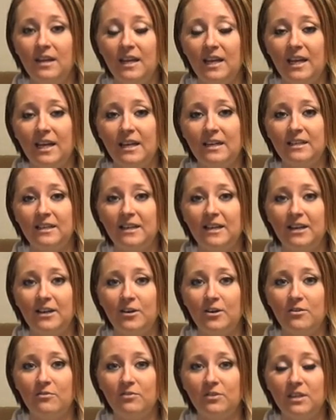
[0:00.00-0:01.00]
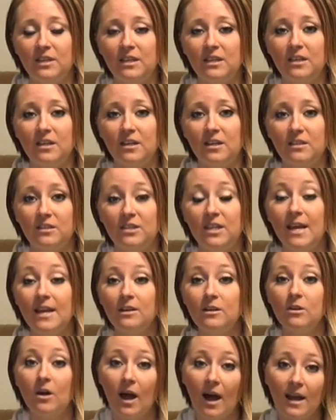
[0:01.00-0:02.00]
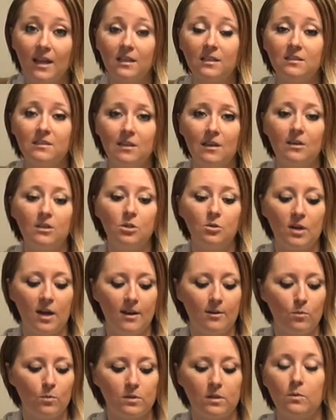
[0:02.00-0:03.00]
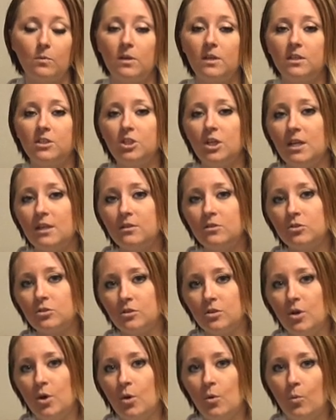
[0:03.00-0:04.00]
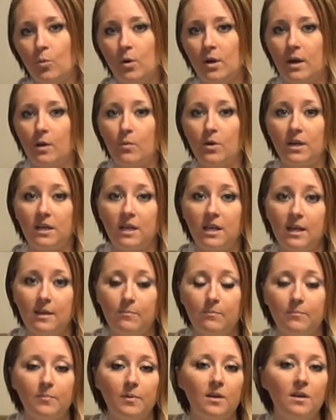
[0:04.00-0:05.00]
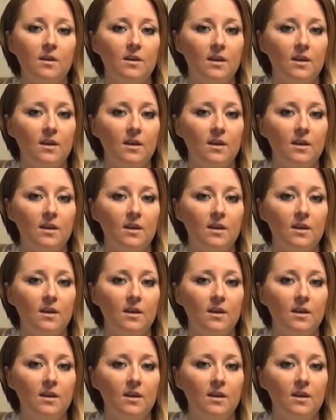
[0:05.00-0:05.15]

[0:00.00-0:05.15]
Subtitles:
and hopefully then I can tell you kind of what I want to change, what I want to keep,